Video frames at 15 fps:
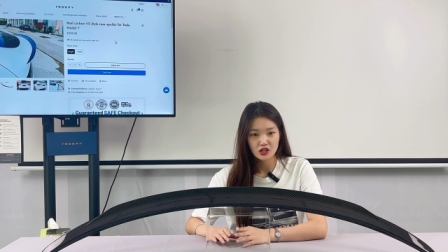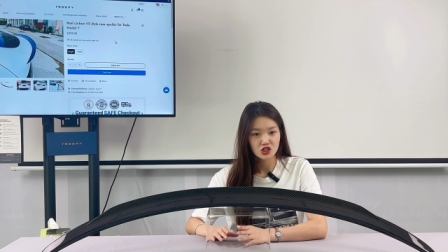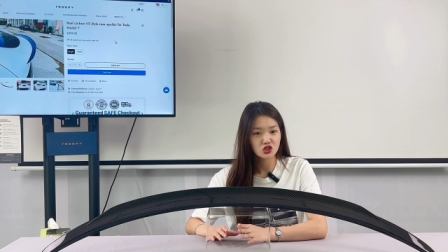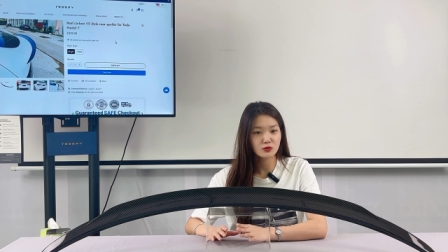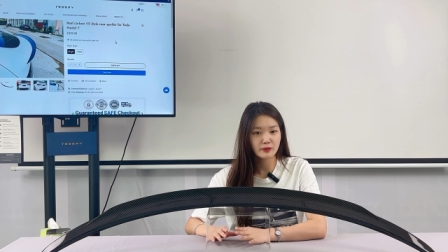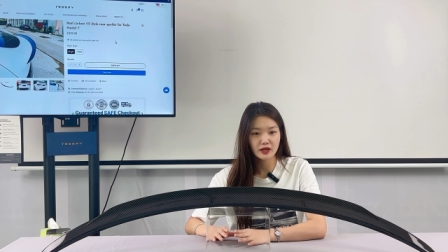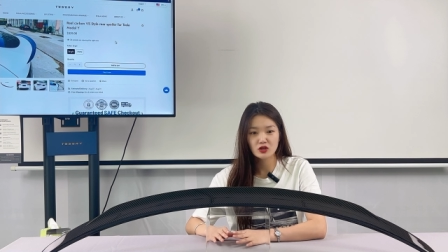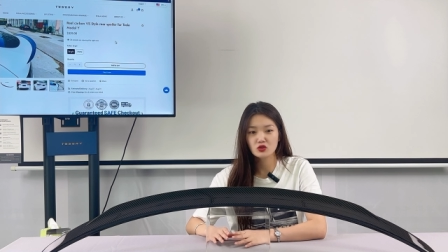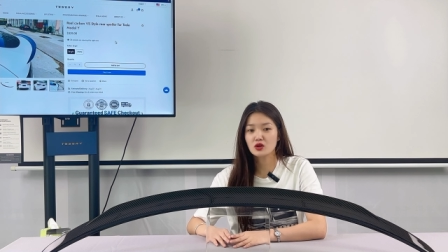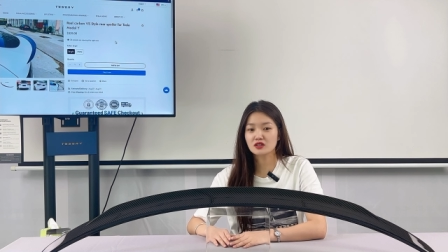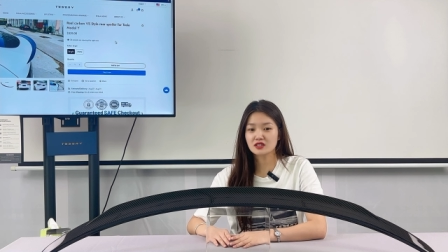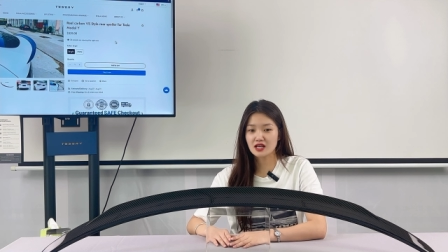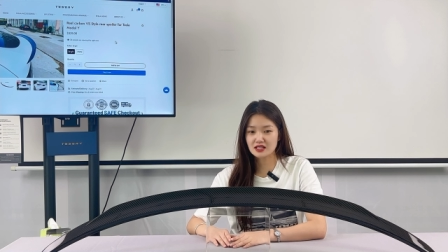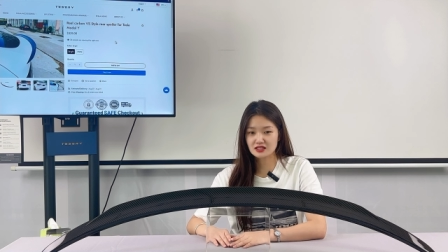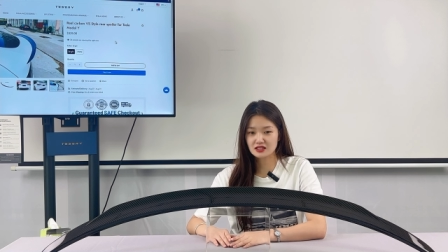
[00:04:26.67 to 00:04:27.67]
to make your
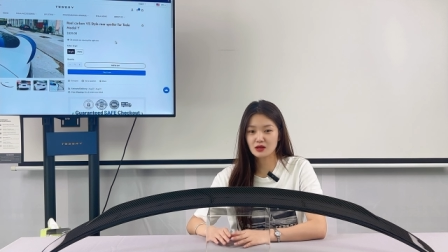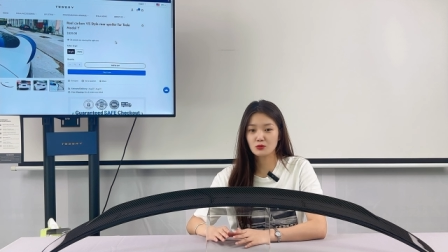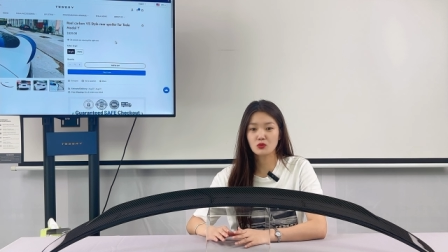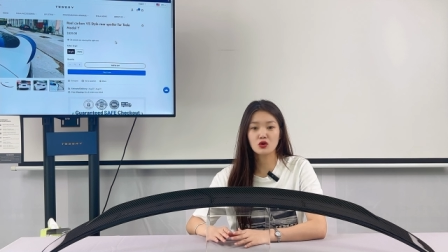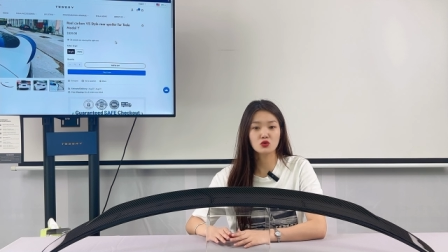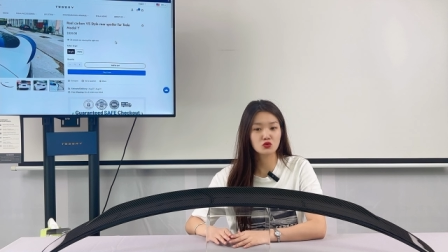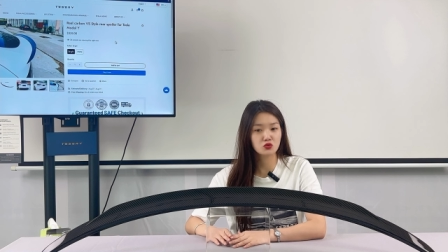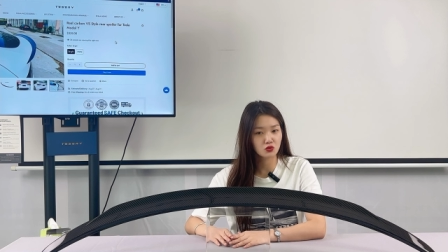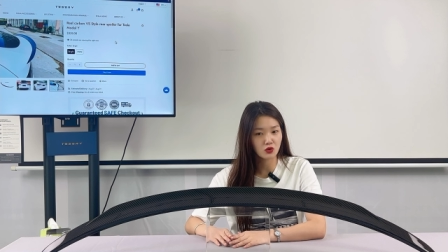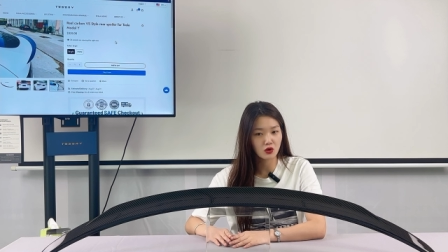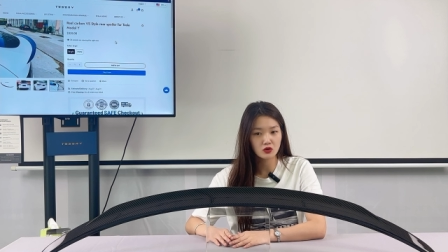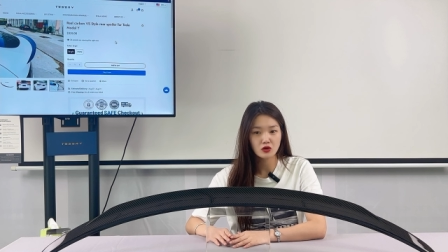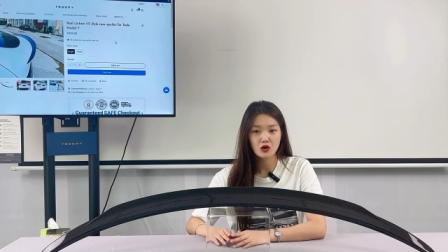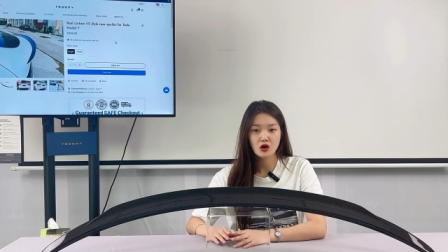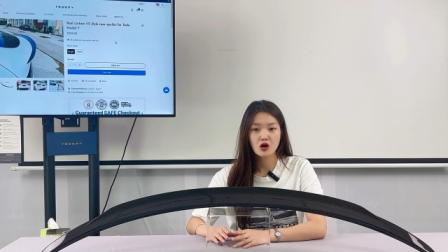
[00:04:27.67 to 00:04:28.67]
Tesla more
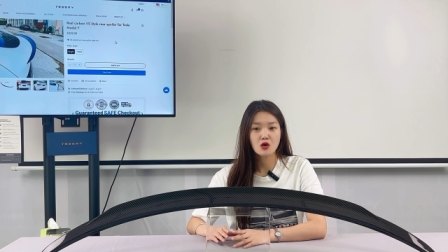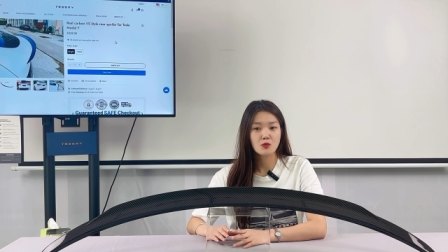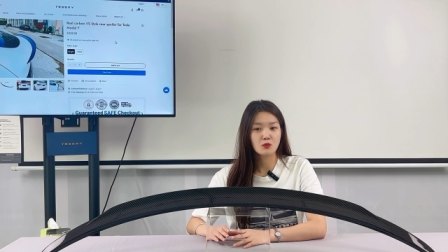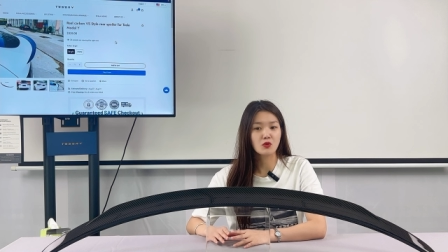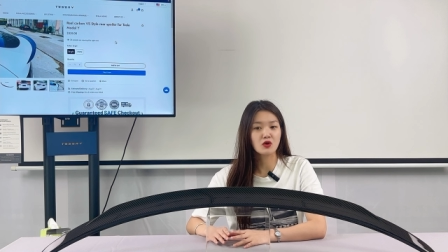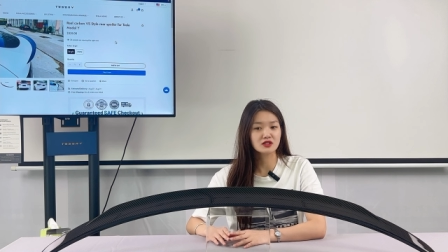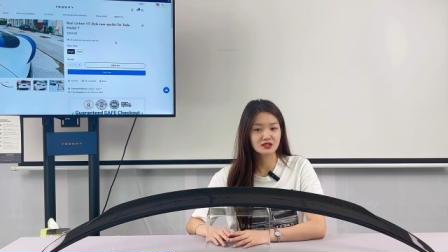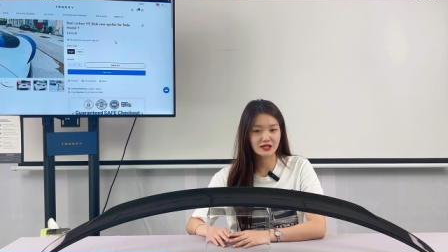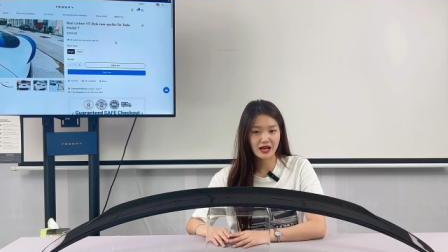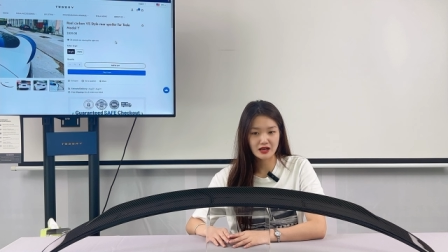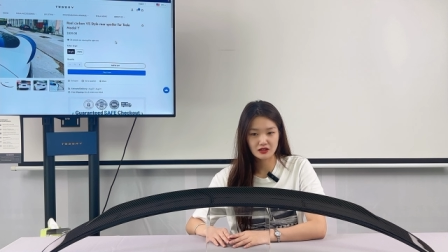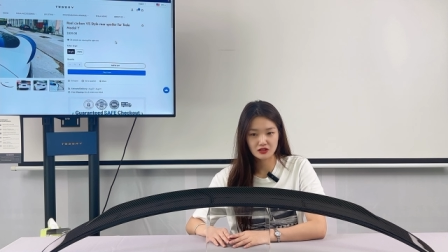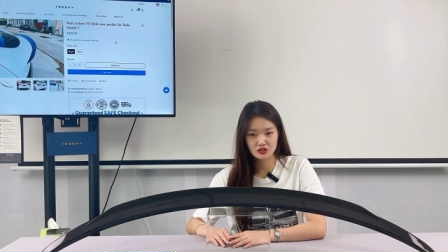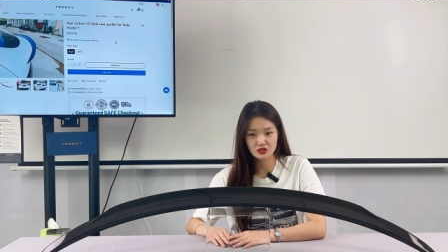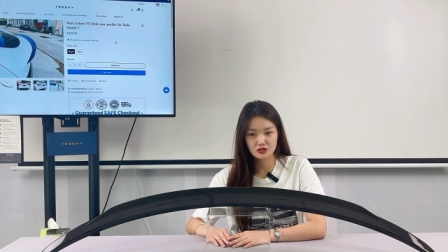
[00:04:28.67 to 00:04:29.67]
cool, more
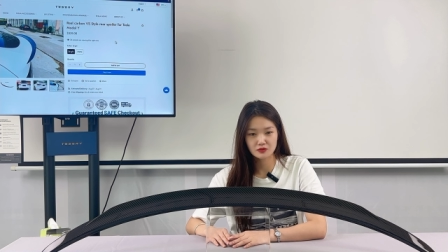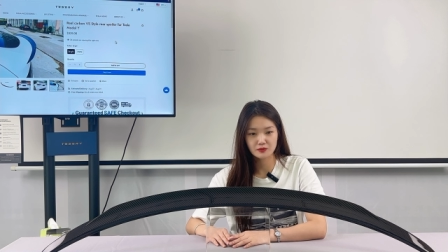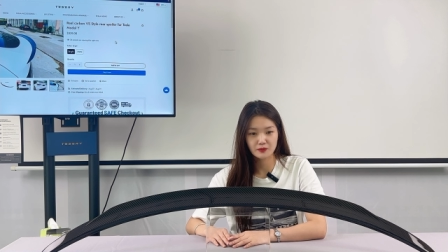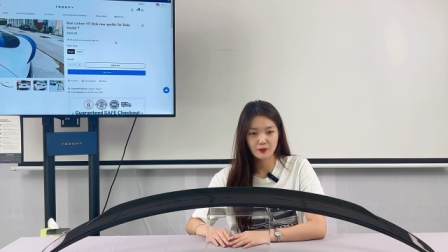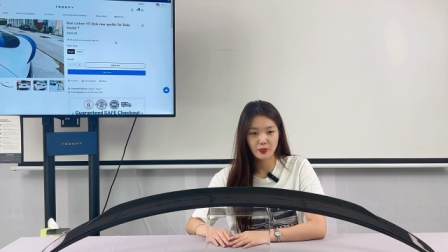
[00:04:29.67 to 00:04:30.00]
stylish.